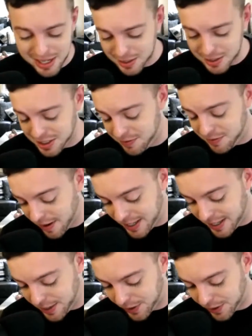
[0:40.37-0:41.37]
because it's
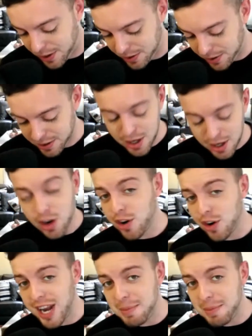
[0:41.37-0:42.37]
very difficult.
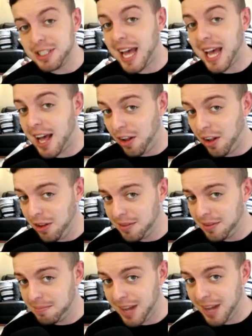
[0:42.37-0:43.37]
Her name is
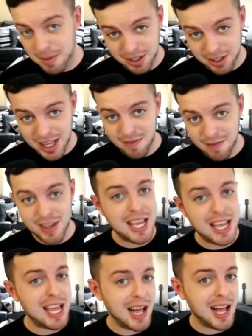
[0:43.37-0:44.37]
Elle, I believe.
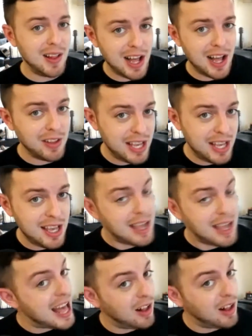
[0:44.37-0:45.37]

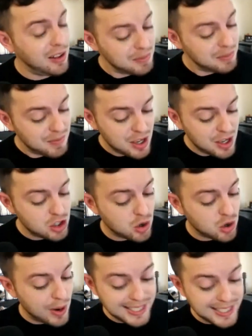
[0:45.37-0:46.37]
Ellel.
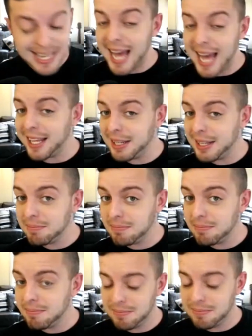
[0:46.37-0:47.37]
Trasac?
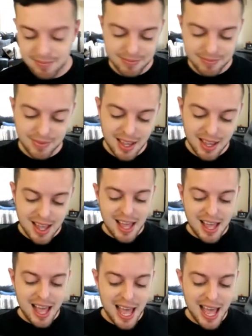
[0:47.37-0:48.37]

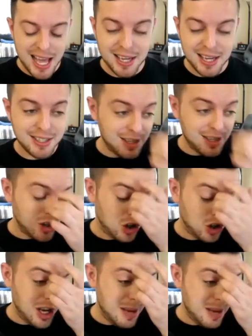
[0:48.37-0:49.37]
And
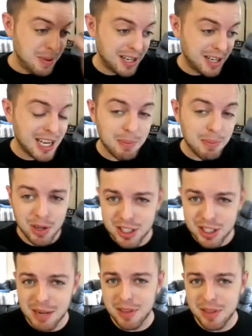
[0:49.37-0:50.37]
she picked up
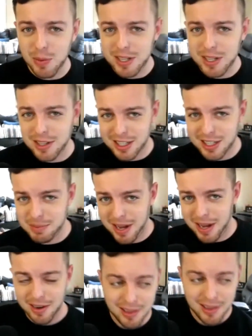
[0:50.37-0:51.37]
on something we talked
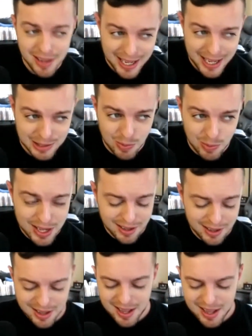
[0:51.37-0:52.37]
about last
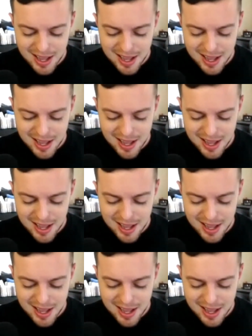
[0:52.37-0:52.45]
week.